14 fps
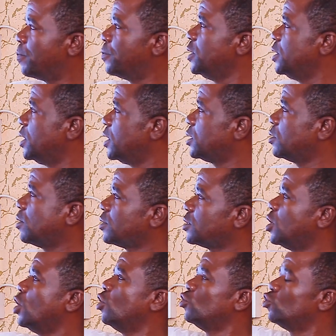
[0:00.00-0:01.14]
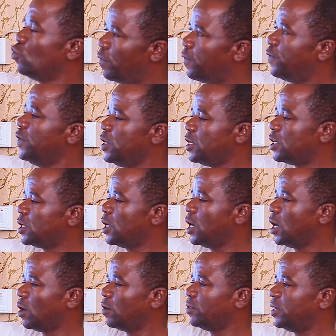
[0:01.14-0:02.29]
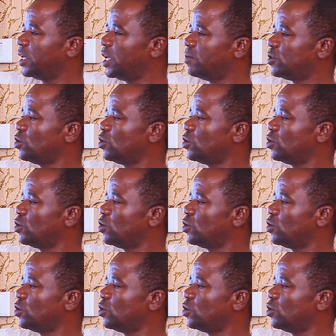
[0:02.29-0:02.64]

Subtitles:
predators to feed on them.